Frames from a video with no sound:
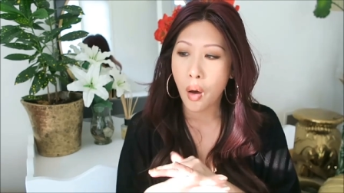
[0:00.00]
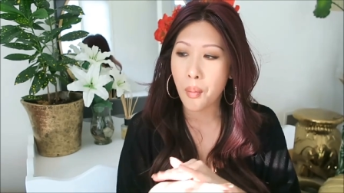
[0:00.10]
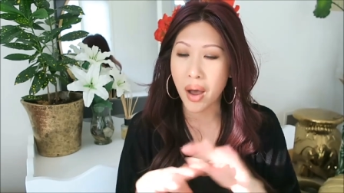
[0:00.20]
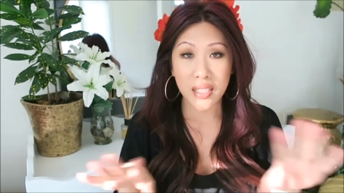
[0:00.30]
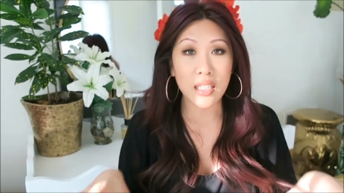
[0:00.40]

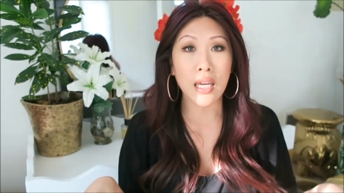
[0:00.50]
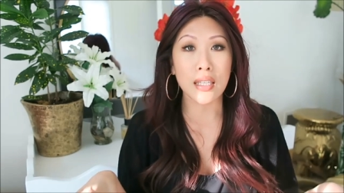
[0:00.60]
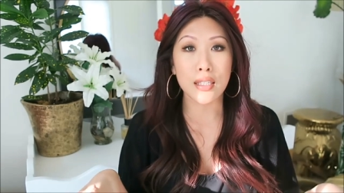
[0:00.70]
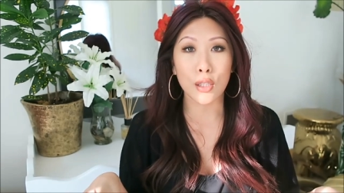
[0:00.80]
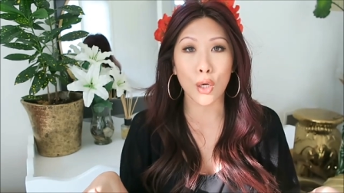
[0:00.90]
my skin
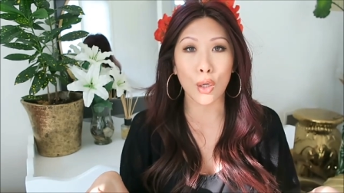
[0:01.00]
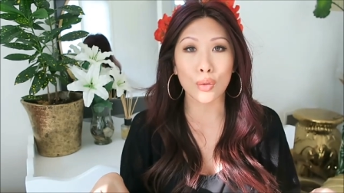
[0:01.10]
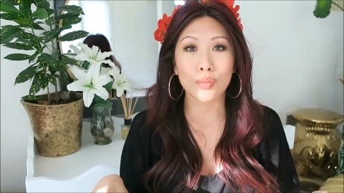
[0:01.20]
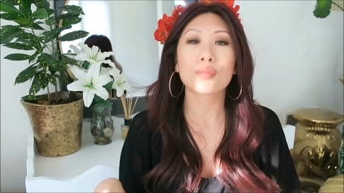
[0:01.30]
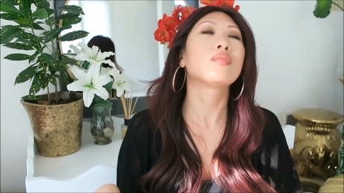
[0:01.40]
hates
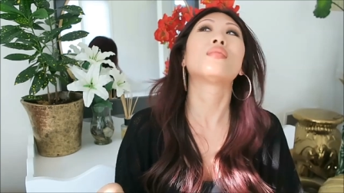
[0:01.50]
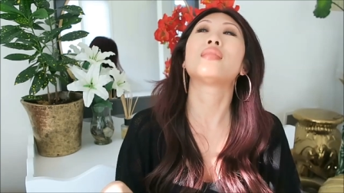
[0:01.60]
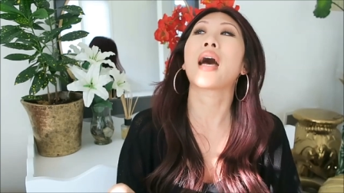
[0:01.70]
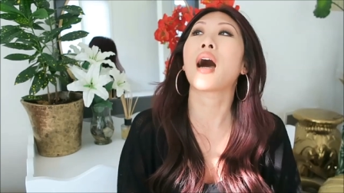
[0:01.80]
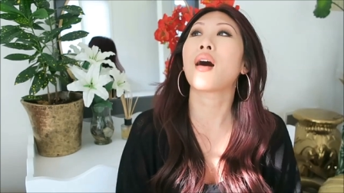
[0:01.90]
silicone.
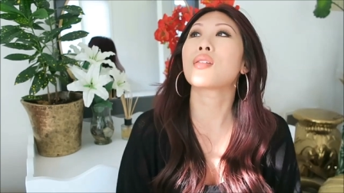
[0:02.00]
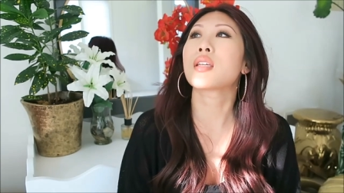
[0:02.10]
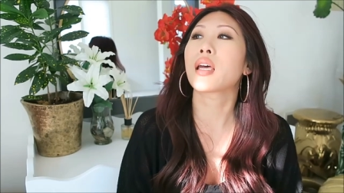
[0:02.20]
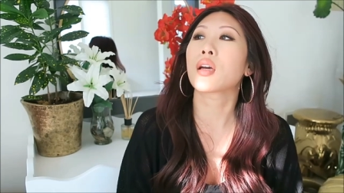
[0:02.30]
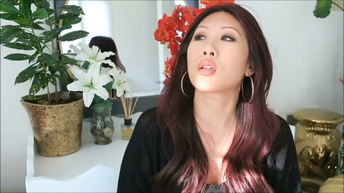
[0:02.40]
Now, it's
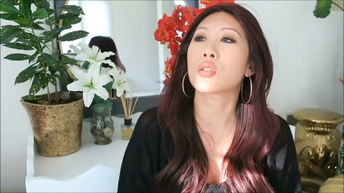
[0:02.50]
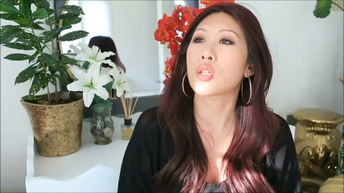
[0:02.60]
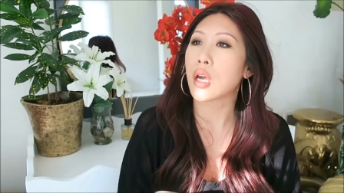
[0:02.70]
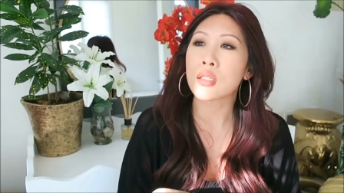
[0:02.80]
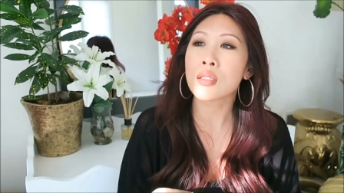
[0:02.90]
like
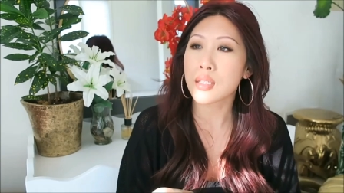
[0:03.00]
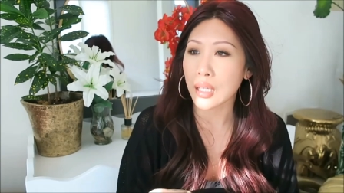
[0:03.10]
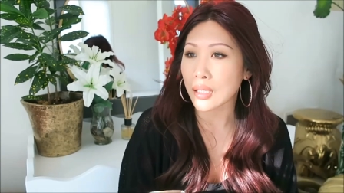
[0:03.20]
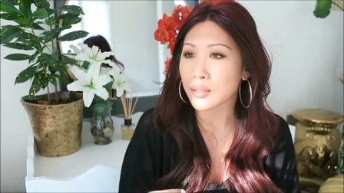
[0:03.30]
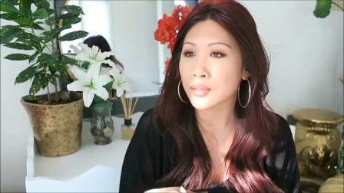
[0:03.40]
Jen's
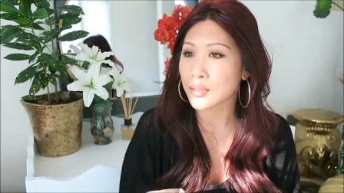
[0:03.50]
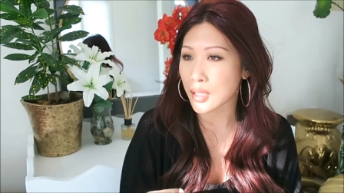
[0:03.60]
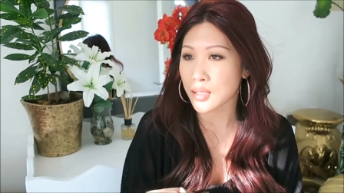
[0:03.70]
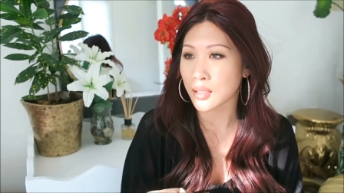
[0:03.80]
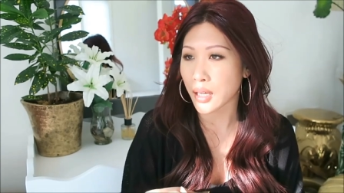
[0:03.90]
skin
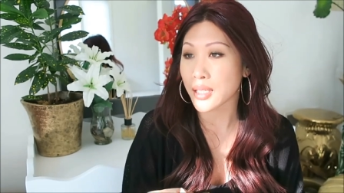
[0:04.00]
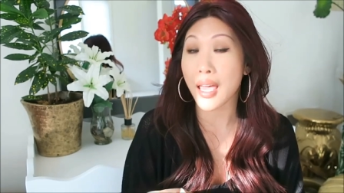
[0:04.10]
doesn't like,